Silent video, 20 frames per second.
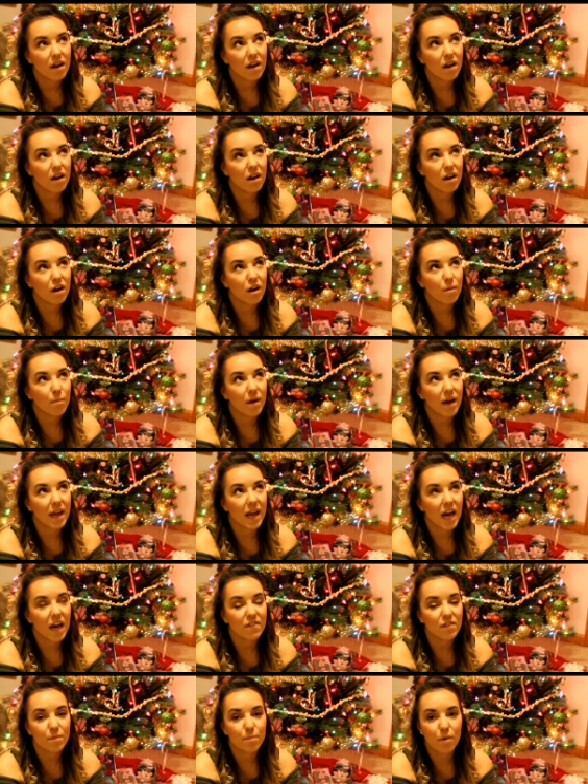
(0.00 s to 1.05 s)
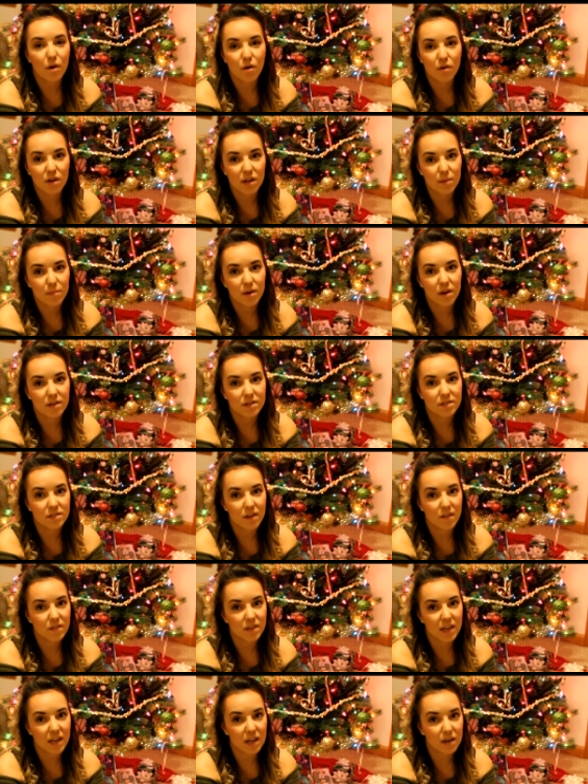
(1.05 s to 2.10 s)
Um, I have a Pokemon
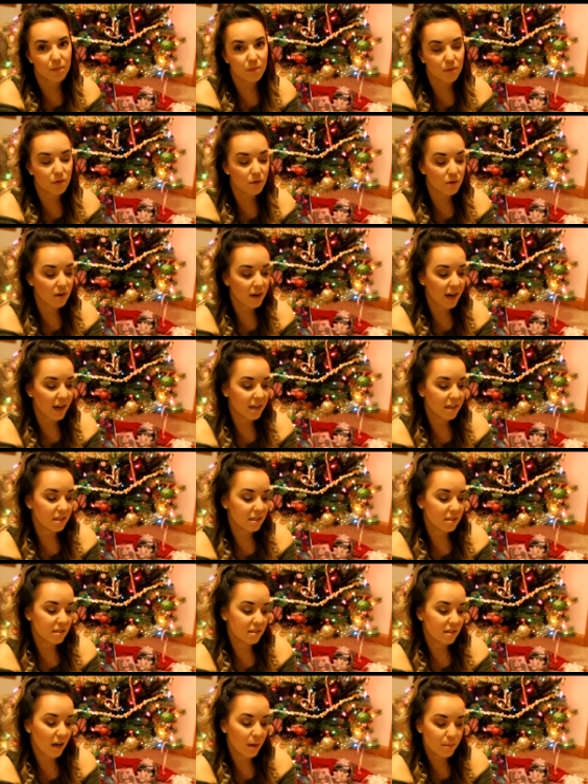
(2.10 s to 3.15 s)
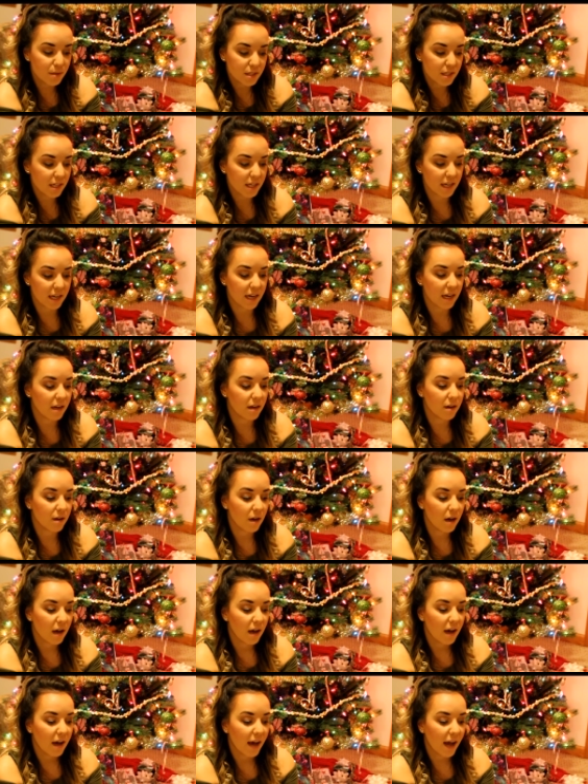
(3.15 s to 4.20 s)
stuffed animal. I just, I'm just a kid.
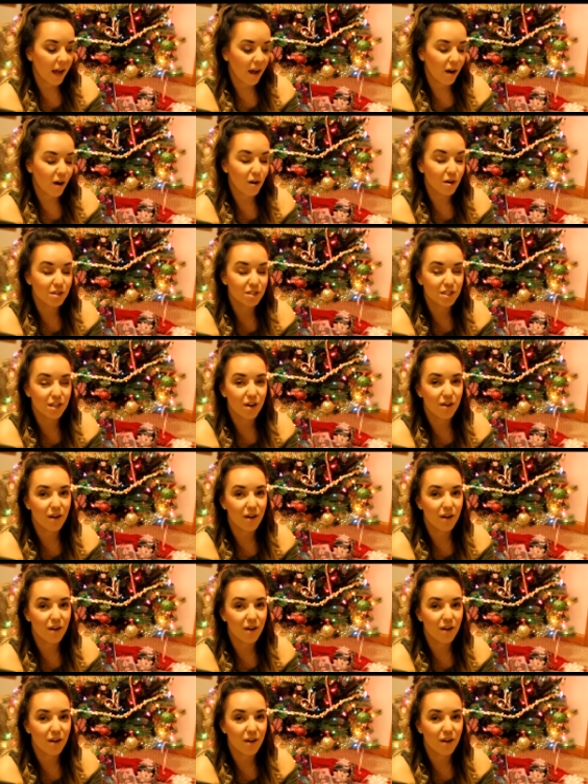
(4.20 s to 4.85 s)
I also